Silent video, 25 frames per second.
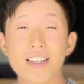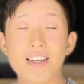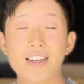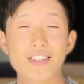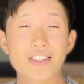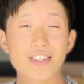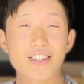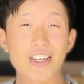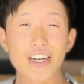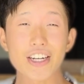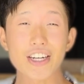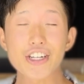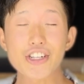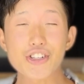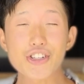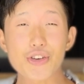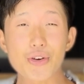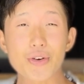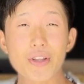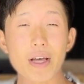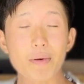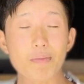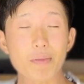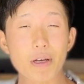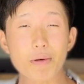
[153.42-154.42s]
Studies
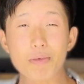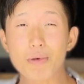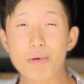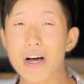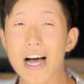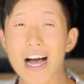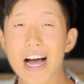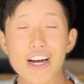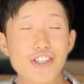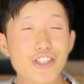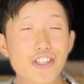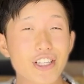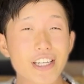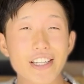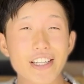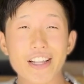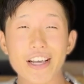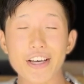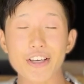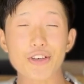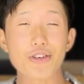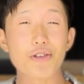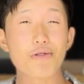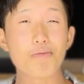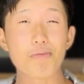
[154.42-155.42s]
show that people actually
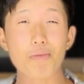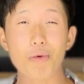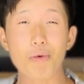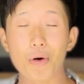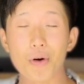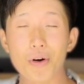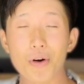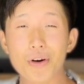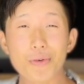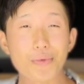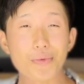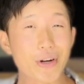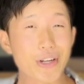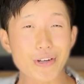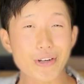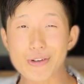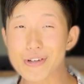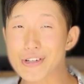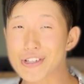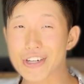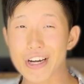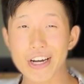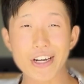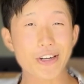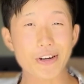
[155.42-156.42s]
like you more when you
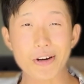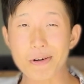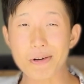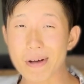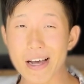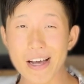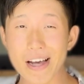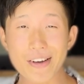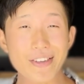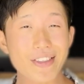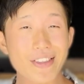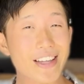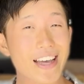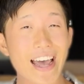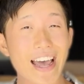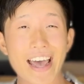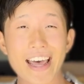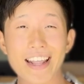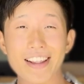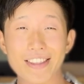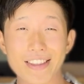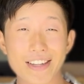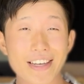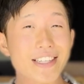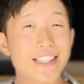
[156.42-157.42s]
shut your mouth
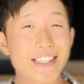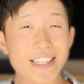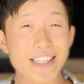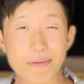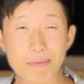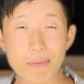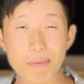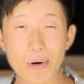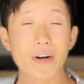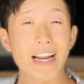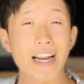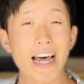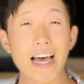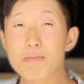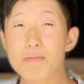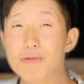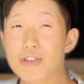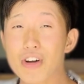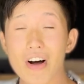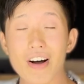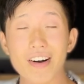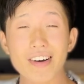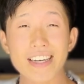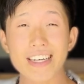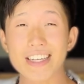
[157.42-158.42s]
and listen. When I'm
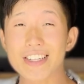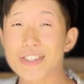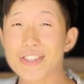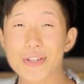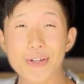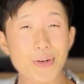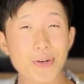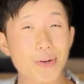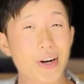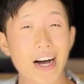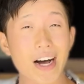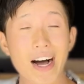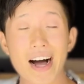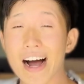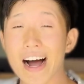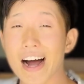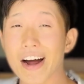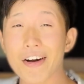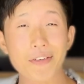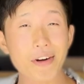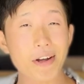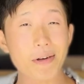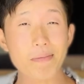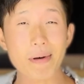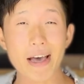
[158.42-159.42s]
talking to a
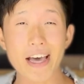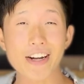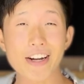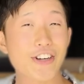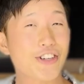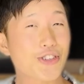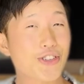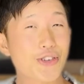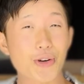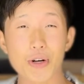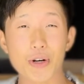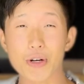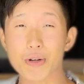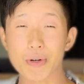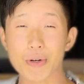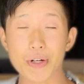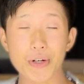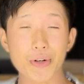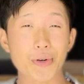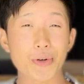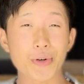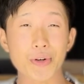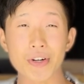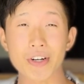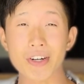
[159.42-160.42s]
hiring manager or
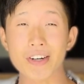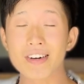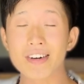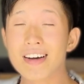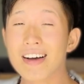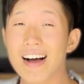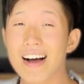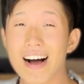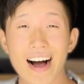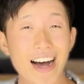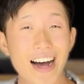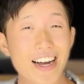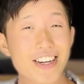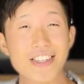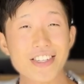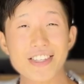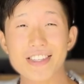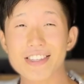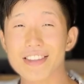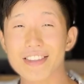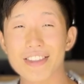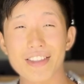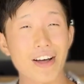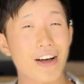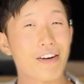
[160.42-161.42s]
recruiter, I
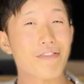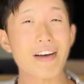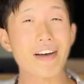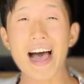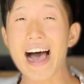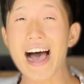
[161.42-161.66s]
just love